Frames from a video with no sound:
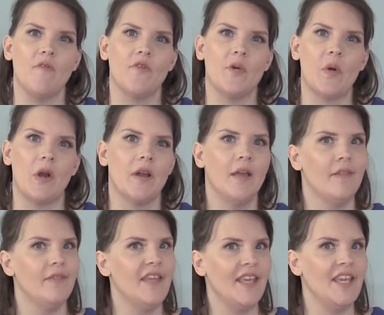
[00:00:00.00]
for
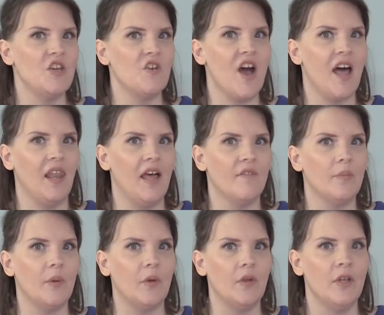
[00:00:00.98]
thinking you're not
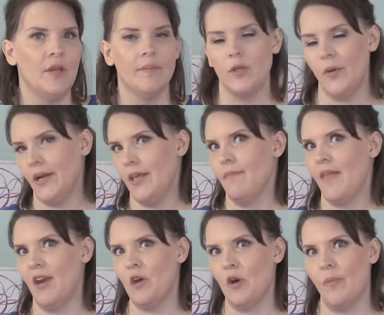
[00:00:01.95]
lovable. You want to keep
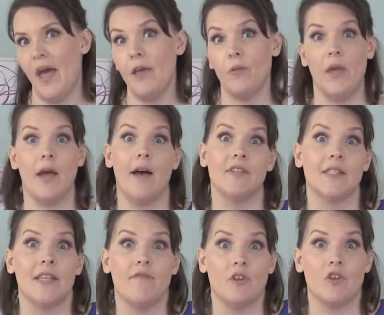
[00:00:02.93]
that neural pathway,
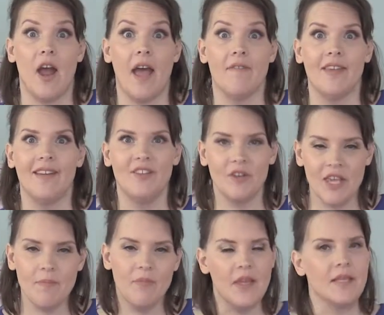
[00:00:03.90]
obviously, for driving. You'll
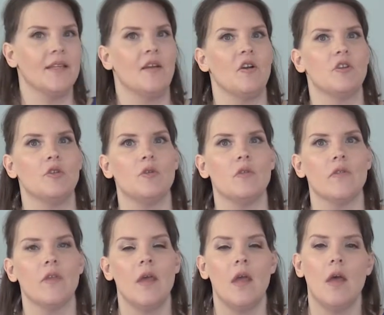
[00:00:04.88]
keep things that are
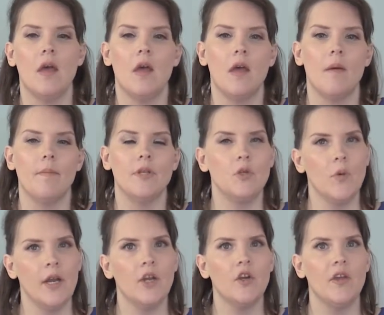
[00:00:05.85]
truth. But you
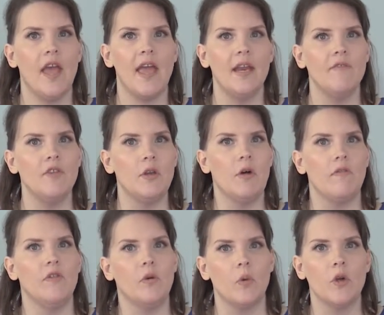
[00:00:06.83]
want to create, if you don't
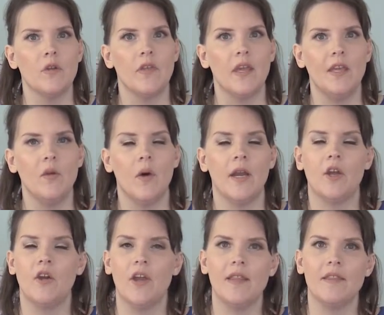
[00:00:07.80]
feel worthy, you want
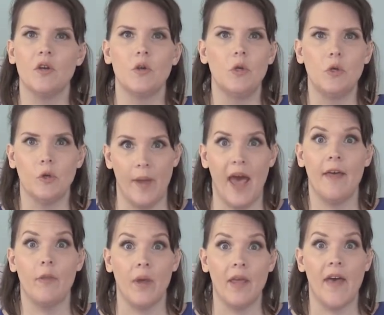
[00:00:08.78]
to create the neural
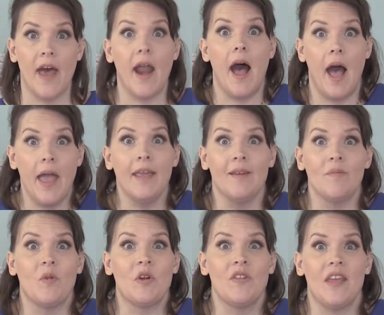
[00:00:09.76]
pathway that I am
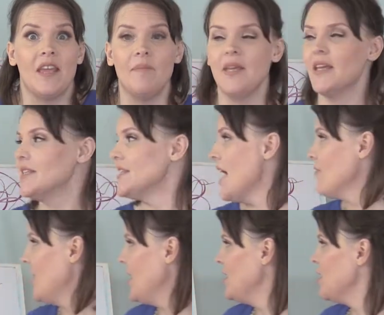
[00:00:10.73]
worthy, because that
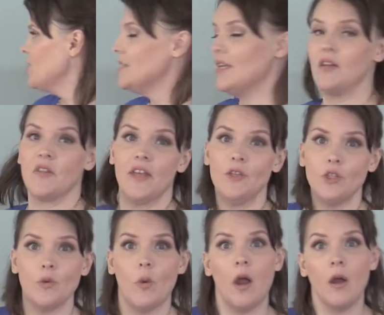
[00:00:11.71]
radio signal that
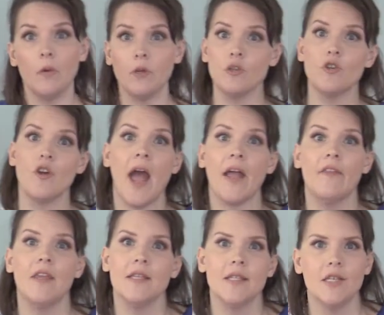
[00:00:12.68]
you are will attract
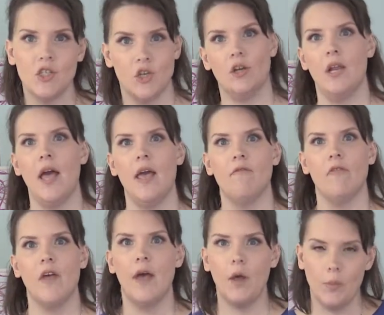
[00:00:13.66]
things into your life
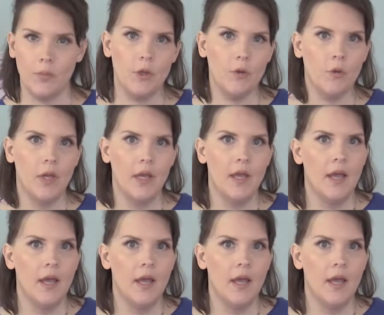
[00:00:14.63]
that help you